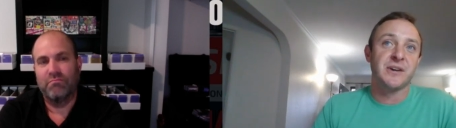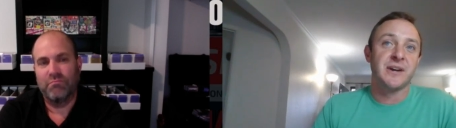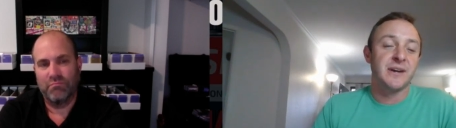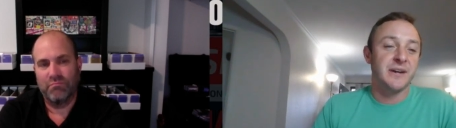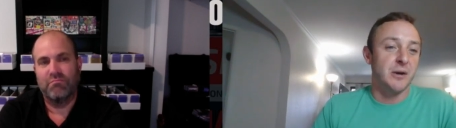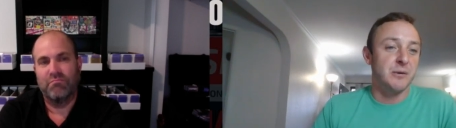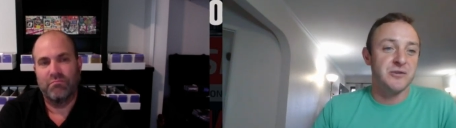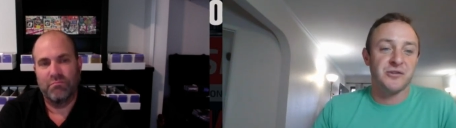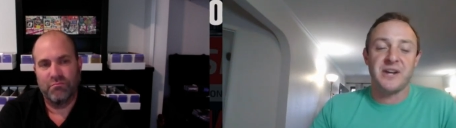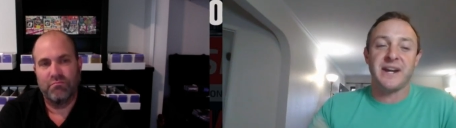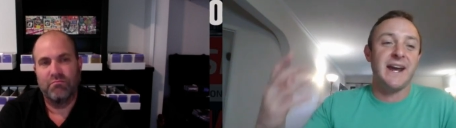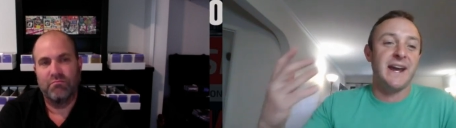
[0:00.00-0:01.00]
Speaker 1: you know, just
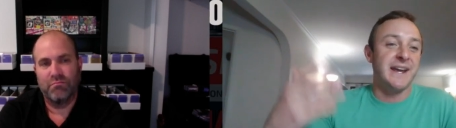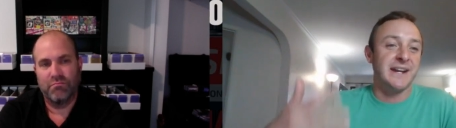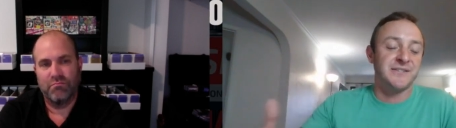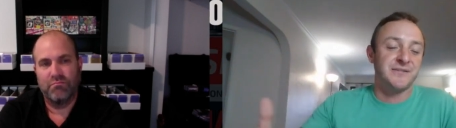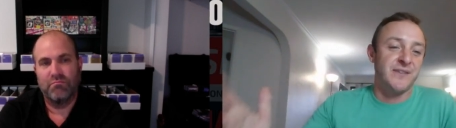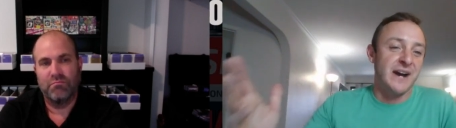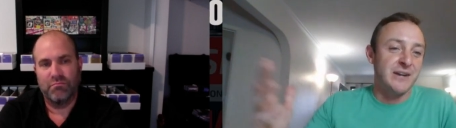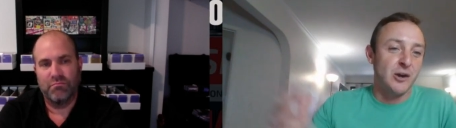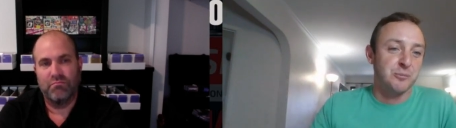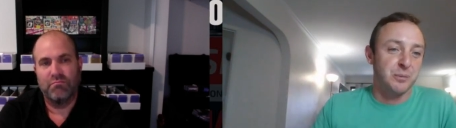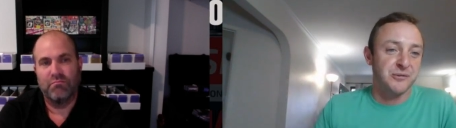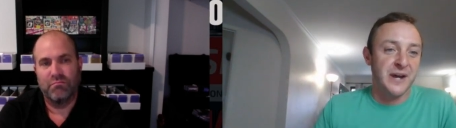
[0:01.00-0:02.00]
saying, hey, get it five dollars
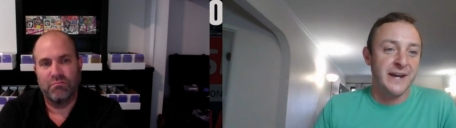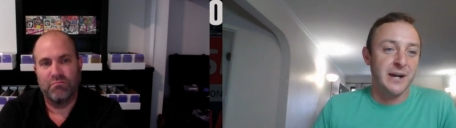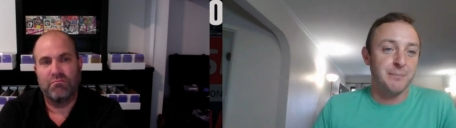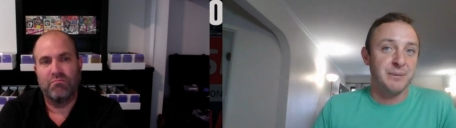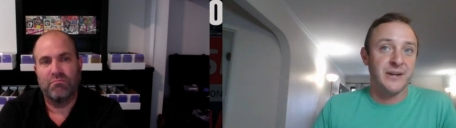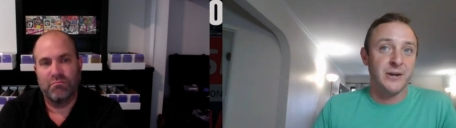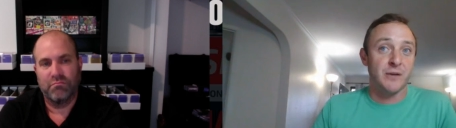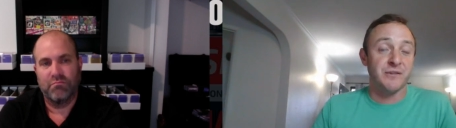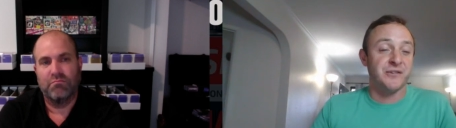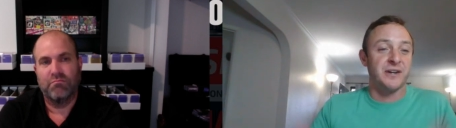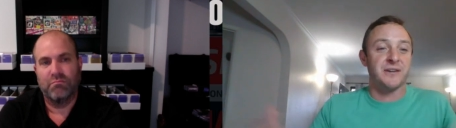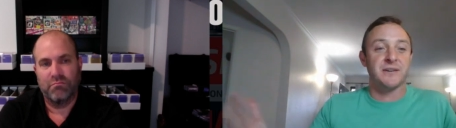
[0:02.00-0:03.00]
per sign up, and then all of a
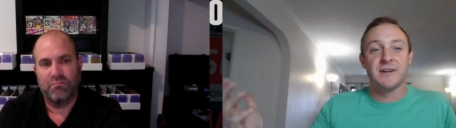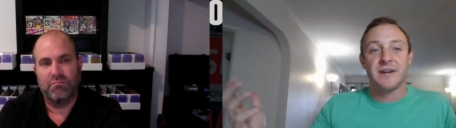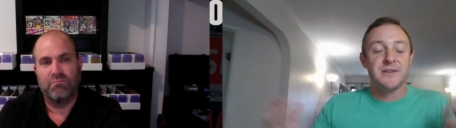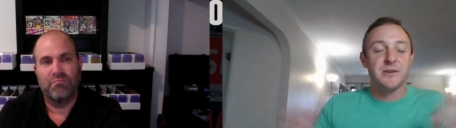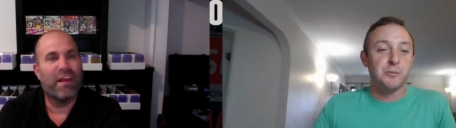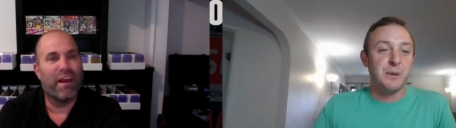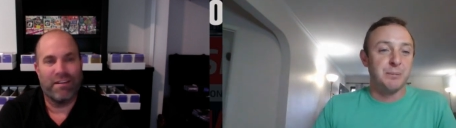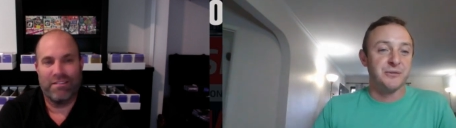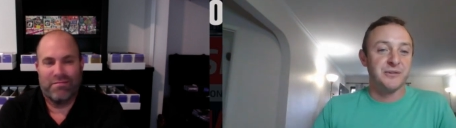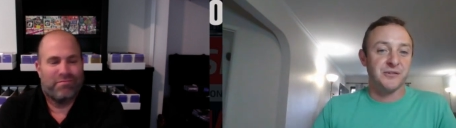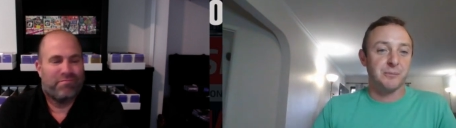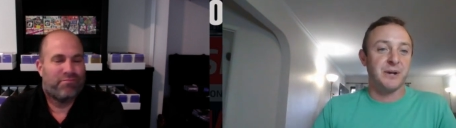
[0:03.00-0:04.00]
sudden those yeah. people
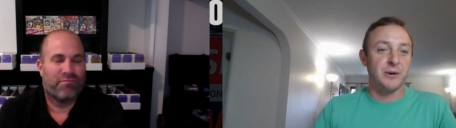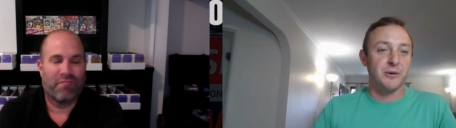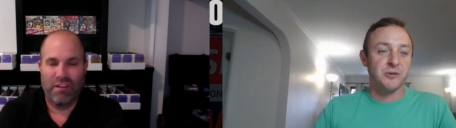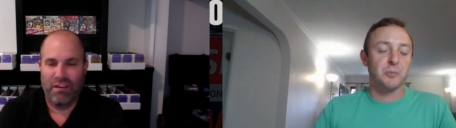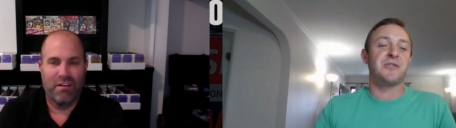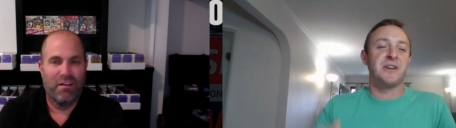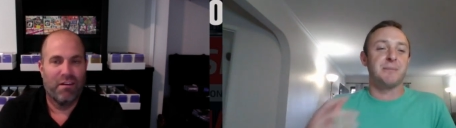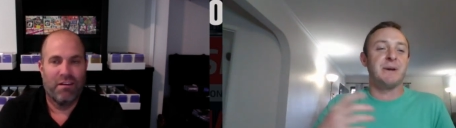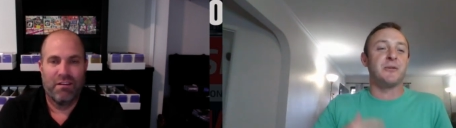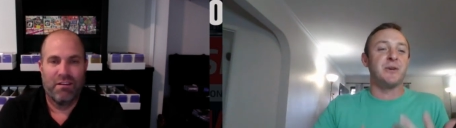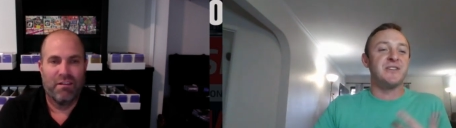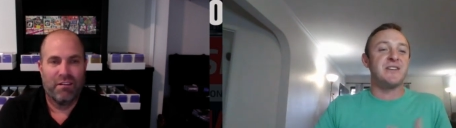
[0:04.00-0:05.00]
disappear. So we're seeing
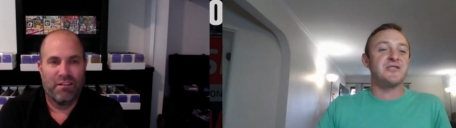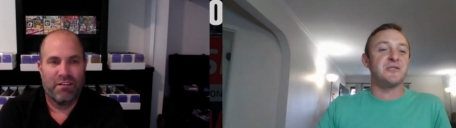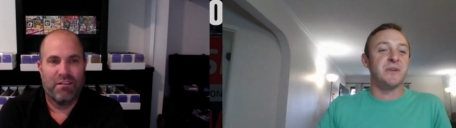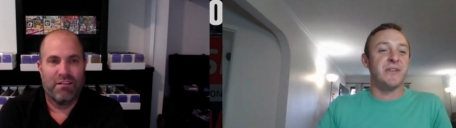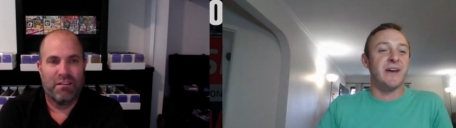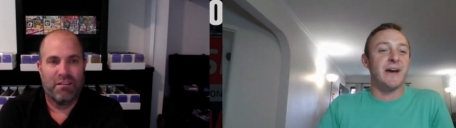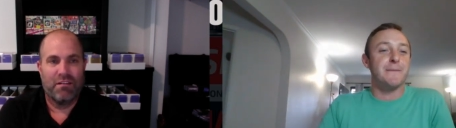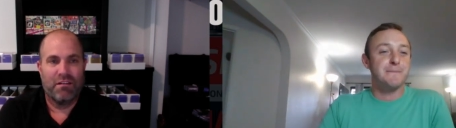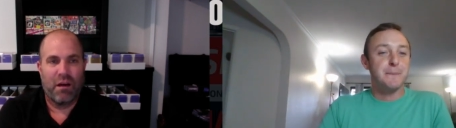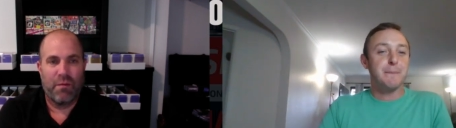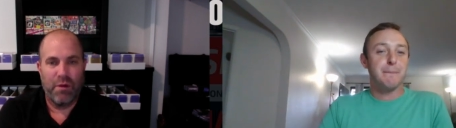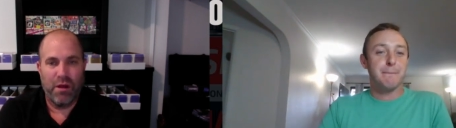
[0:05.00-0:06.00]
better retention with that.
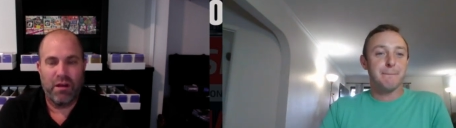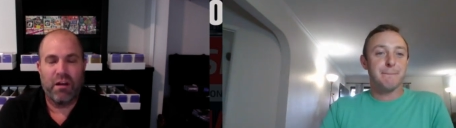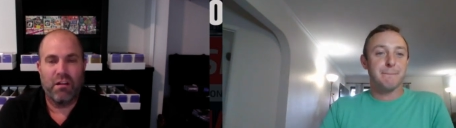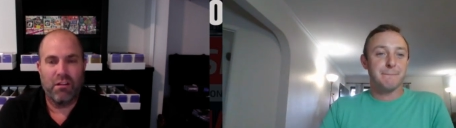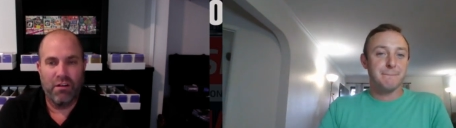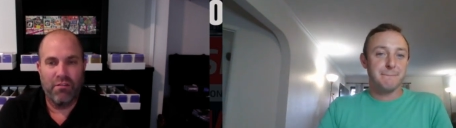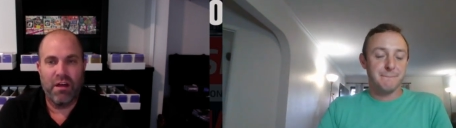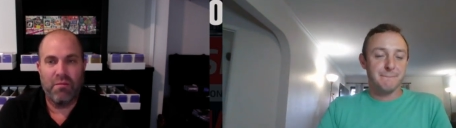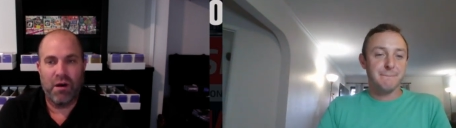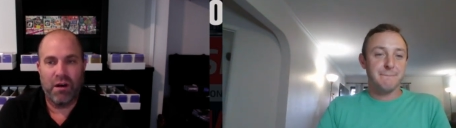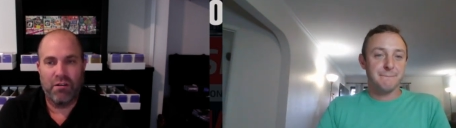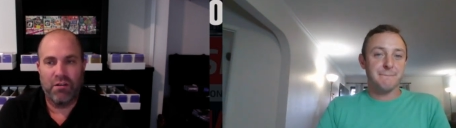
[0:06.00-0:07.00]
Speaker 2: I bet. I love that
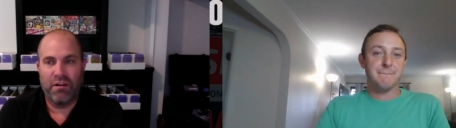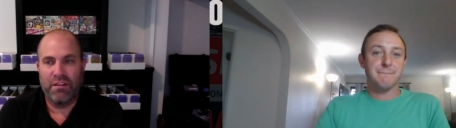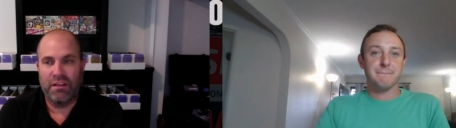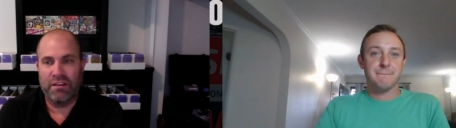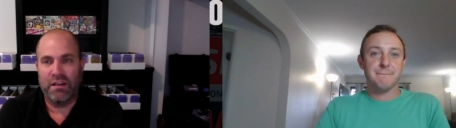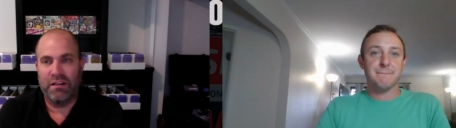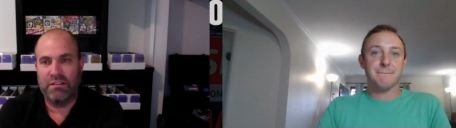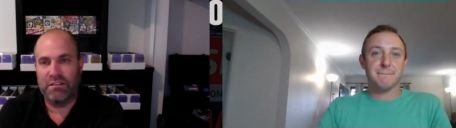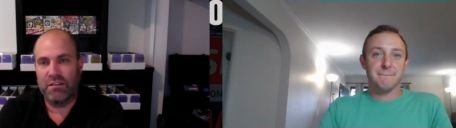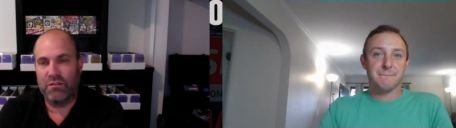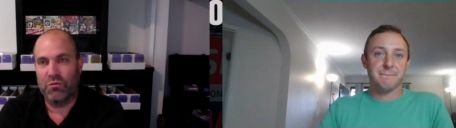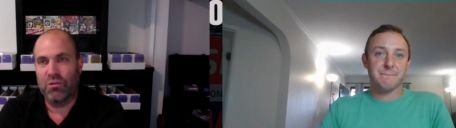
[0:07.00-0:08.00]
model. I think that
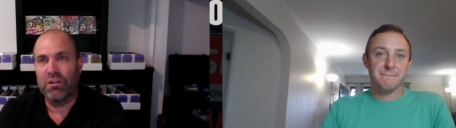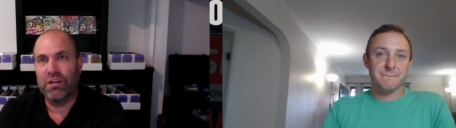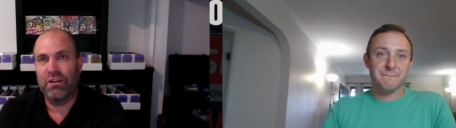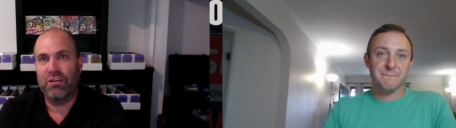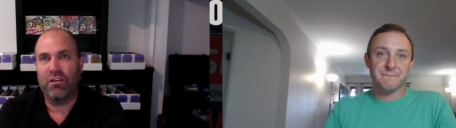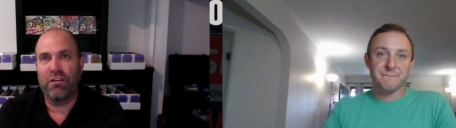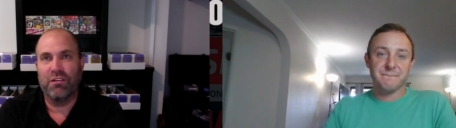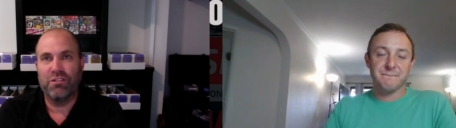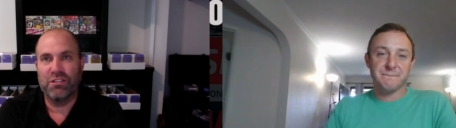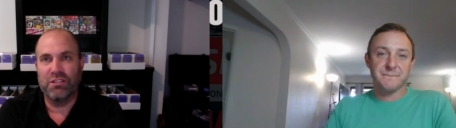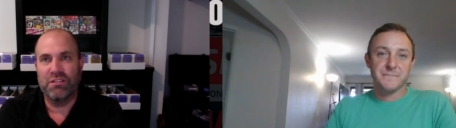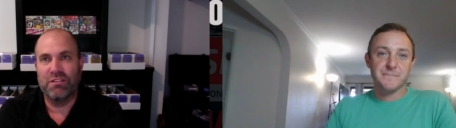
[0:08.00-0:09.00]
uh, really
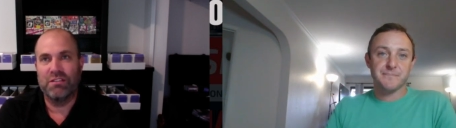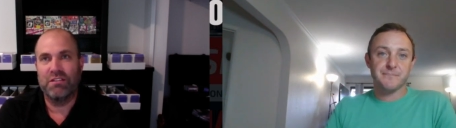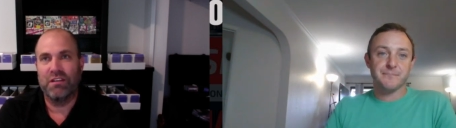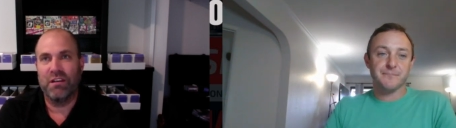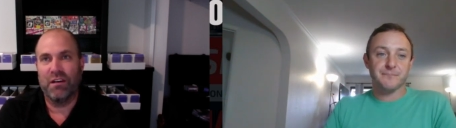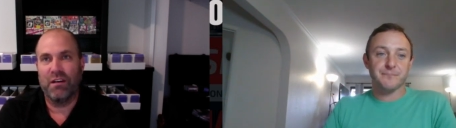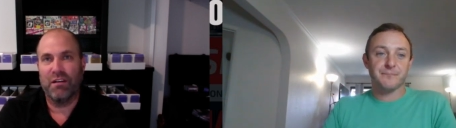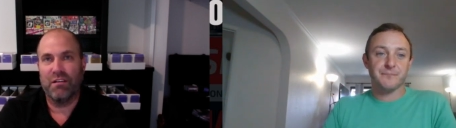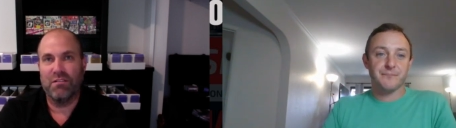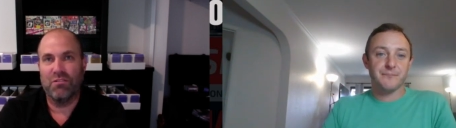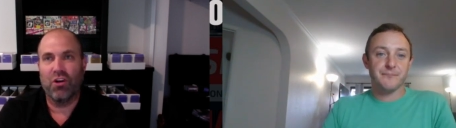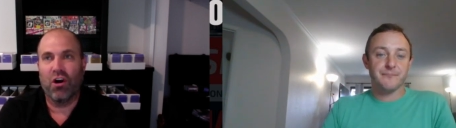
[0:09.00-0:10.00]
encourages uh,
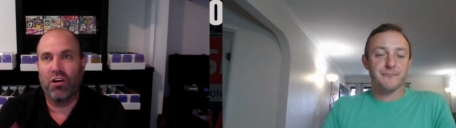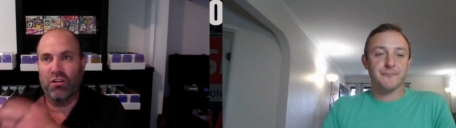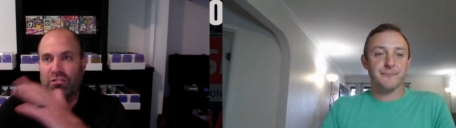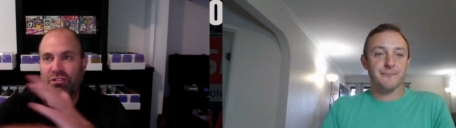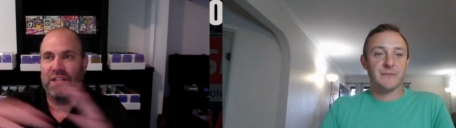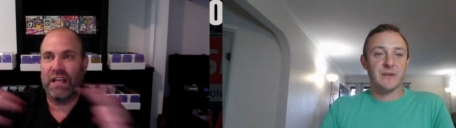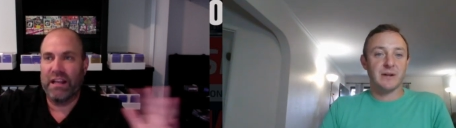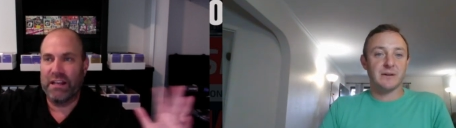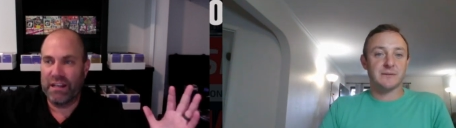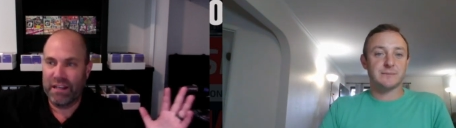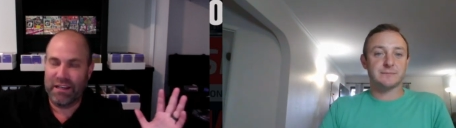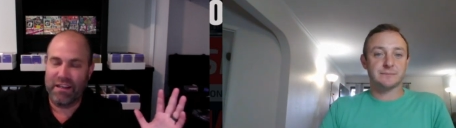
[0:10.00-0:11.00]
longer
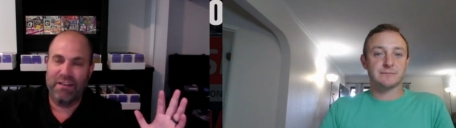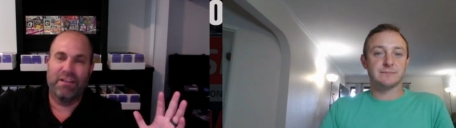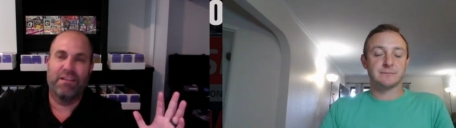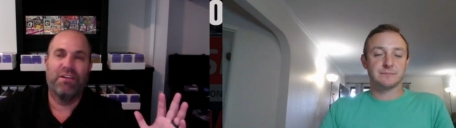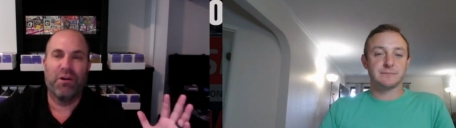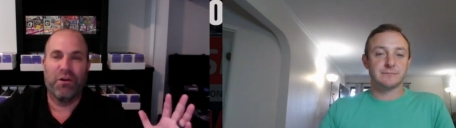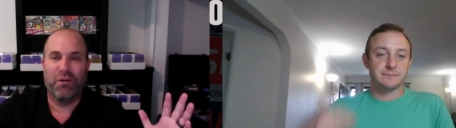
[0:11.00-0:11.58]
standing, you know,